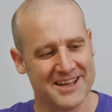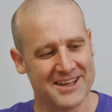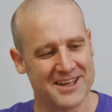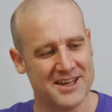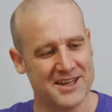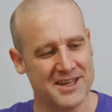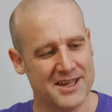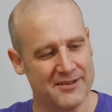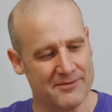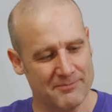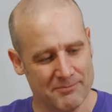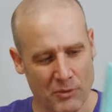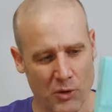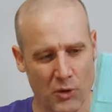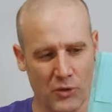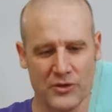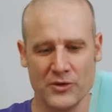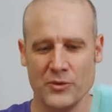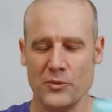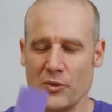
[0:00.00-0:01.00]
can give
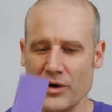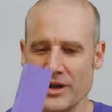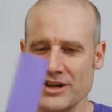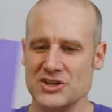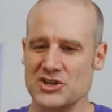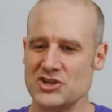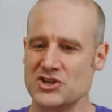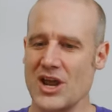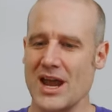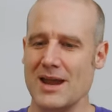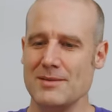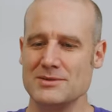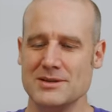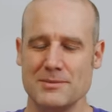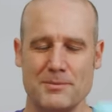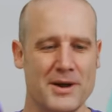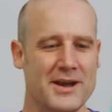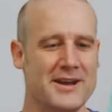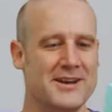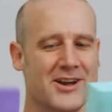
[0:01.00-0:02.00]
more than one shape
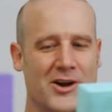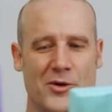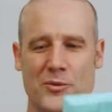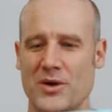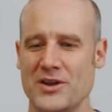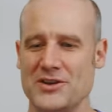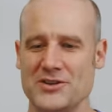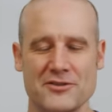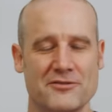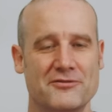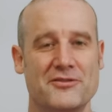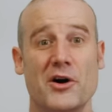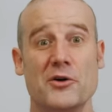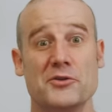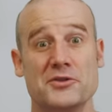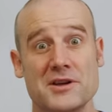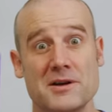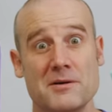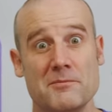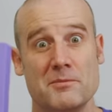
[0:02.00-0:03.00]
depending on when you
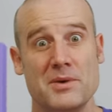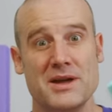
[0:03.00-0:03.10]
fold it,